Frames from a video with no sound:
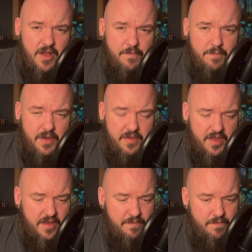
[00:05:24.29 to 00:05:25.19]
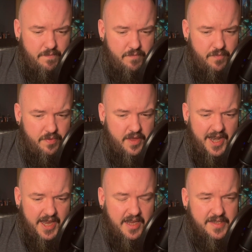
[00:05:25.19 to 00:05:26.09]
But the the
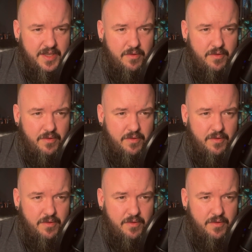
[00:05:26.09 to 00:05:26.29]
leaks and